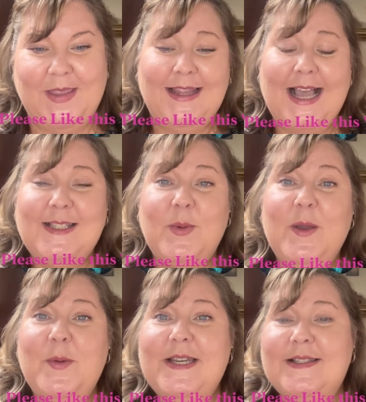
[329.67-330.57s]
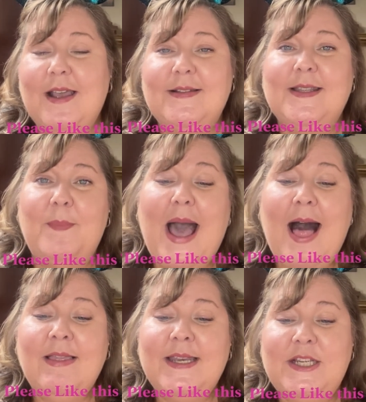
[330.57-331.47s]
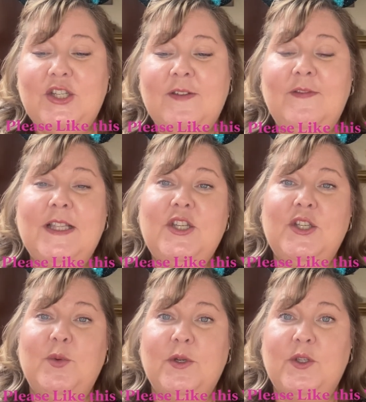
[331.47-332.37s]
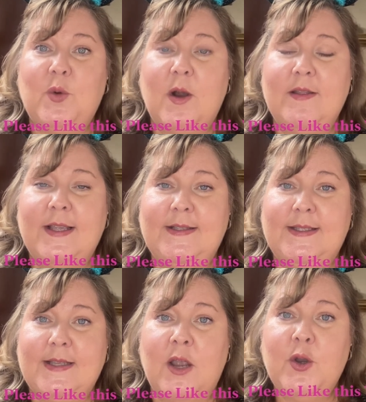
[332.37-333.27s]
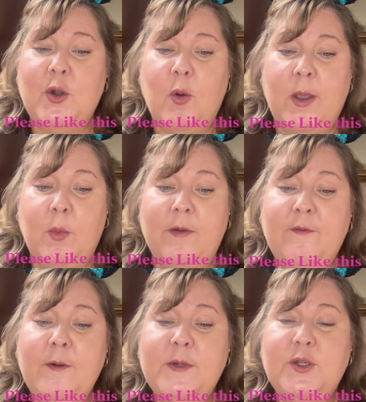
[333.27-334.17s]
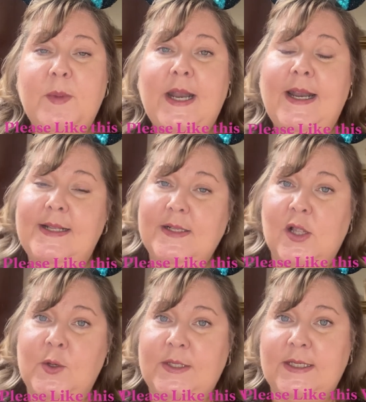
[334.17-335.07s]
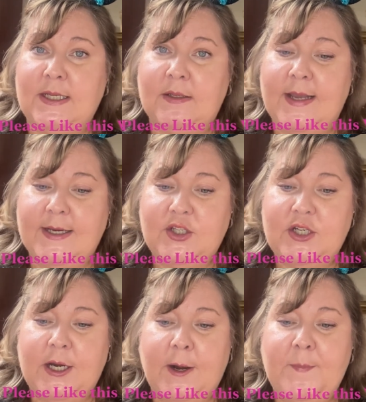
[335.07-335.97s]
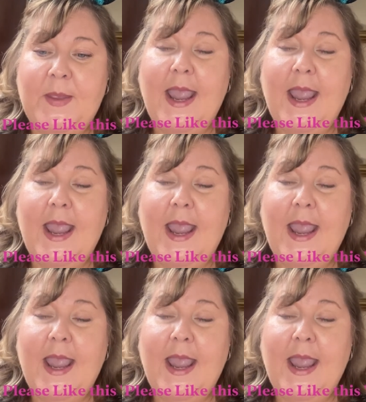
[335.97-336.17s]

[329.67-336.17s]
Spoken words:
Last week, we discussed the Polynesian Villages resort that's undergoing refurbishment, and it's closed until next year.